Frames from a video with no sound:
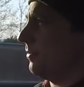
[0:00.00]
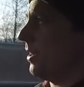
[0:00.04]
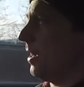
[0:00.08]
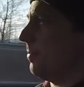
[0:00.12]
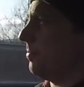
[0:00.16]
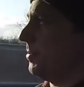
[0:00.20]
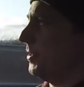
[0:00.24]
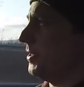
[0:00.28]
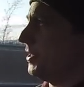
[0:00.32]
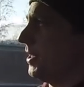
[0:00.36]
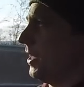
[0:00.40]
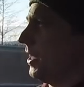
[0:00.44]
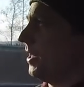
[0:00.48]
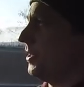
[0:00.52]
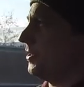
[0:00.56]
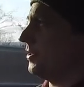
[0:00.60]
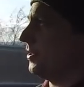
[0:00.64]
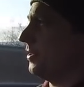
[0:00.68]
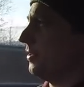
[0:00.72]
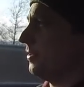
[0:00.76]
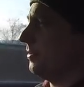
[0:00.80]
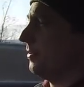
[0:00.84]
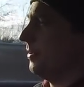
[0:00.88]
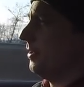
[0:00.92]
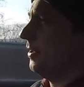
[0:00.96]
rapid
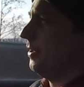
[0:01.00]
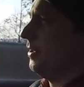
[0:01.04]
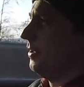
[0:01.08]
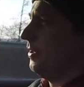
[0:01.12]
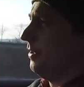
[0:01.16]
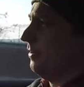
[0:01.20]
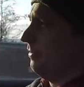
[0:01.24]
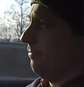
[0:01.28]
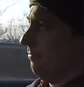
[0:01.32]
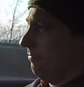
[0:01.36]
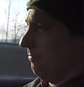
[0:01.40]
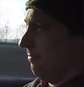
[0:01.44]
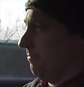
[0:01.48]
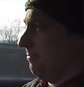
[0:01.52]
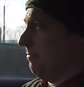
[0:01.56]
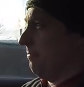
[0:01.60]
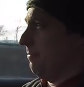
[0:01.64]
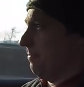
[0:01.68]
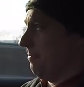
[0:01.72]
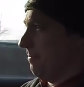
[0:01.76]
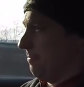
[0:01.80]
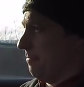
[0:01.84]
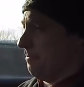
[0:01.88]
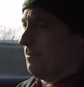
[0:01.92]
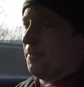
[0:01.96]
charger,
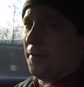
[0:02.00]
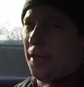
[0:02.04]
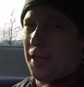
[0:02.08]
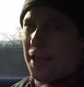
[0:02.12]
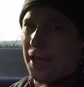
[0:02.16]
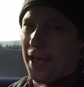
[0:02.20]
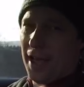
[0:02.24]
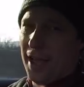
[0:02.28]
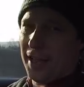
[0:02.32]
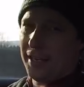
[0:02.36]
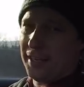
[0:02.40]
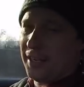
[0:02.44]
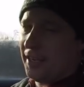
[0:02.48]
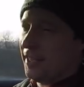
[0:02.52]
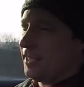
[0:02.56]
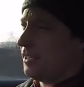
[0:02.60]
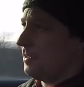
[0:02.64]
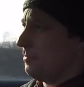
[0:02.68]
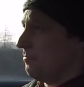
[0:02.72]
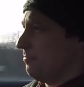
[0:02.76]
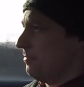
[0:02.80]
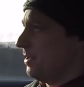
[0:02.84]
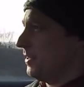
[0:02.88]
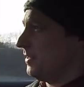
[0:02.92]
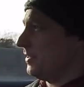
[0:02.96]

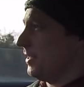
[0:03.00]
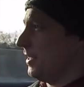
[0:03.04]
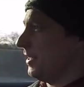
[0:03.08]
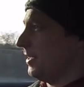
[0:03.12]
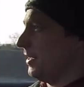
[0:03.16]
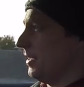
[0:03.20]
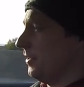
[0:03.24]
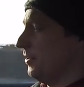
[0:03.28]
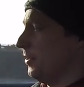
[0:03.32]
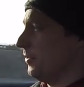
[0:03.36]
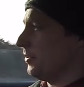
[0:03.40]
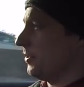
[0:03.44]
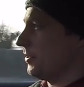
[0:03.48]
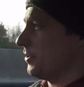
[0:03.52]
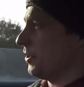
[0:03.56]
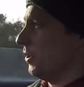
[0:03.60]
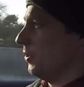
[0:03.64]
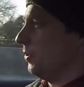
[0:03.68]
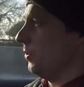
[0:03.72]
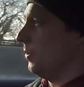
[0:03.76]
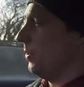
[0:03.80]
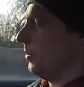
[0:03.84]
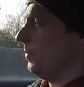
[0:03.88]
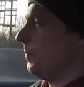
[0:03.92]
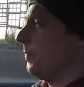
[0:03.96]
handily missing another
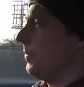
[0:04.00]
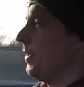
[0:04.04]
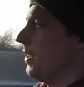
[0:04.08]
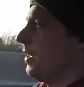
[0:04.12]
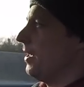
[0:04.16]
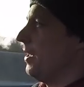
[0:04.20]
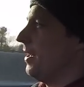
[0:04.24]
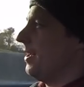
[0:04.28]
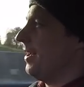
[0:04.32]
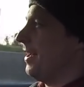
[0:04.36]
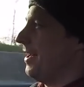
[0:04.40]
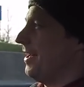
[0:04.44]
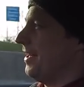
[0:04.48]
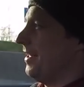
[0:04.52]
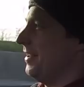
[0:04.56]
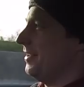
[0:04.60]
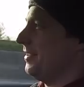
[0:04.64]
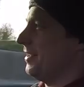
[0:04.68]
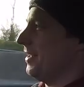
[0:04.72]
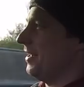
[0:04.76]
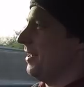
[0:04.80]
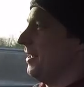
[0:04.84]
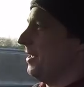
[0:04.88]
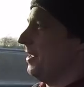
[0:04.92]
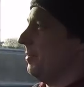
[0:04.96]
toll,
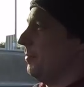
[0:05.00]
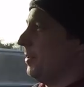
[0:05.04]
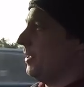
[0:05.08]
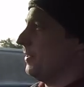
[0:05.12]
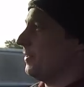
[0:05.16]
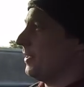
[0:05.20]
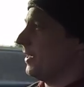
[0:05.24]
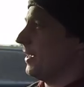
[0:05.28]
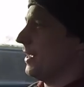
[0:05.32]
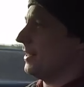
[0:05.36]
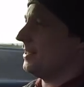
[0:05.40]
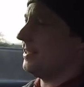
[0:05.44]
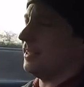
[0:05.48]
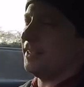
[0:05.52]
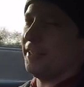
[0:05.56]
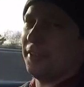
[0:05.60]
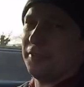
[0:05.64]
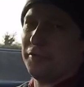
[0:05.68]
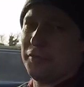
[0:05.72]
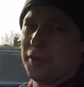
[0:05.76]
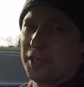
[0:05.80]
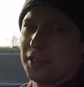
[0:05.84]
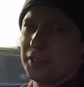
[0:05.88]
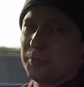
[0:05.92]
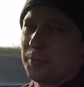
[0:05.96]
and uh, it means I get
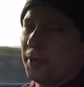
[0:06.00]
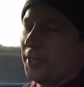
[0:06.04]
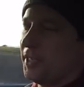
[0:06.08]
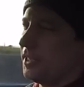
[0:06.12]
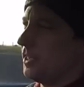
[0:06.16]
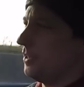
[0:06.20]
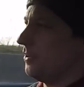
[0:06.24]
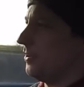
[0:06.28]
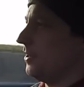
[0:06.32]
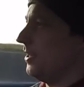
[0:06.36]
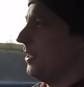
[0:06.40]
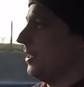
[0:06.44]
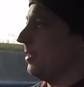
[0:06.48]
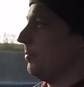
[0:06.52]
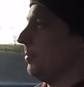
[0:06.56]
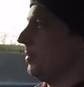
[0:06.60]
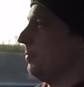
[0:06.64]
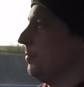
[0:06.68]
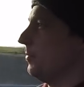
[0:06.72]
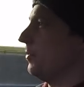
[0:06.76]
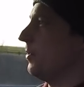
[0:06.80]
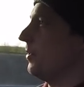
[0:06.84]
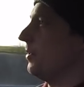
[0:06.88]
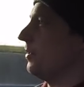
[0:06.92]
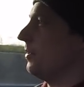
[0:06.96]
to finish my dinner a little bit
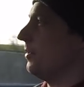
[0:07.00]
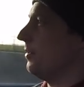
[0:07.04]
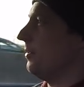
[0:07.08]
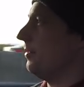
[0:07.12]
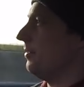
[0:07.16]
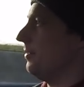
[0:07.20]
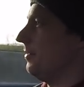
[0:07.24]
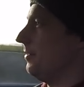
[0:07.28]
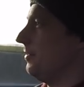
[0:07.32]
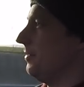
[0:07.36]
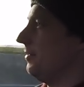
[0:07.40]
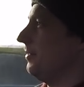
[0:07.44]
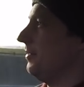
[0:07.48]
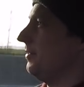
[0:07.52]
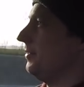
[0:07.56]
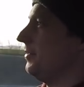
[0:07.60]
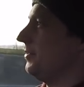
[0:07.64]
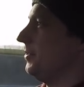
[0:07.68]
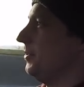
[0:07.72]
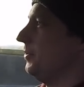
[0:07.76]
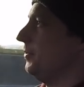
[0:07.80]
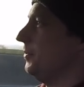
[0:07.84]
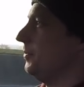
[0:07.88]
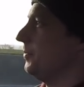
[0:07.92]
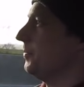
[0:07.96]
more
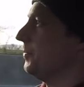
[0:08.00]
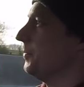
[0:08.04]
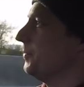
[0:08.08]
soon.